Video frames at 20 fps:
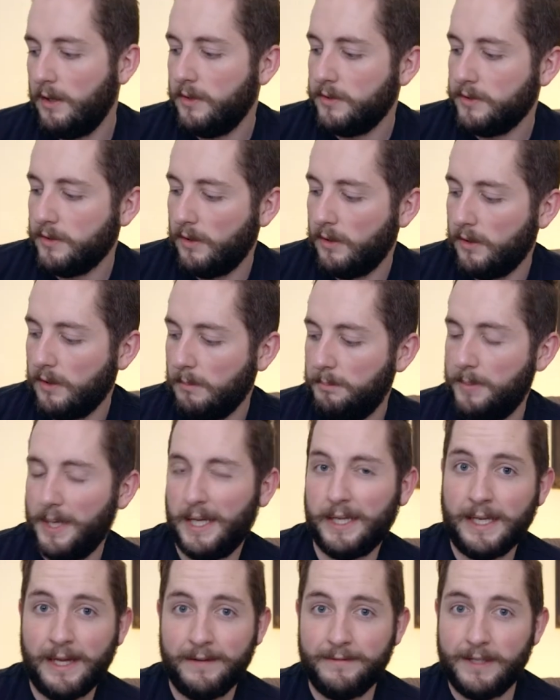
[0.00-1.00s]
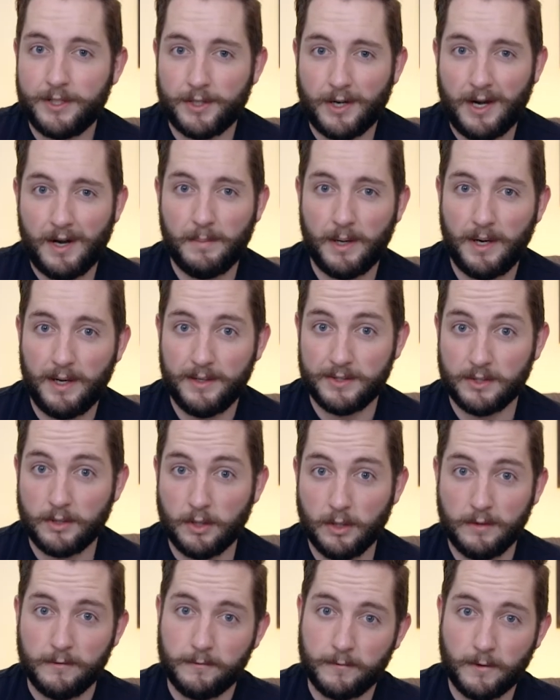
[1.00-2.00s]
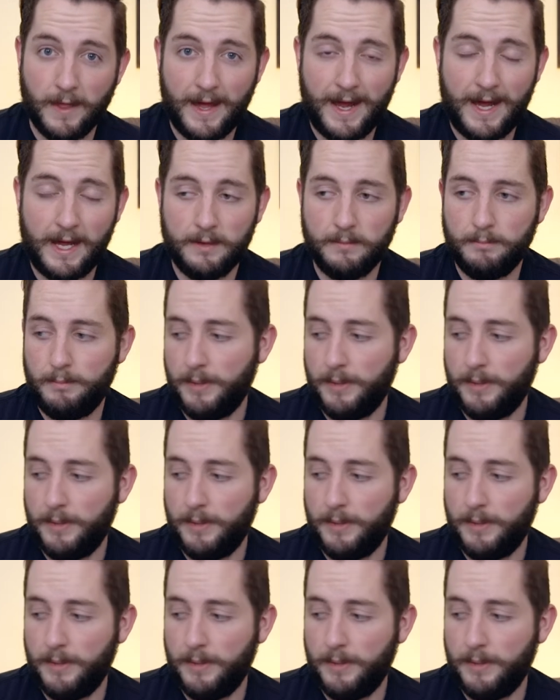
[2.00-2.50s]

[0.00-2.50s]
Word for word: So a big heavy tripod's good for that,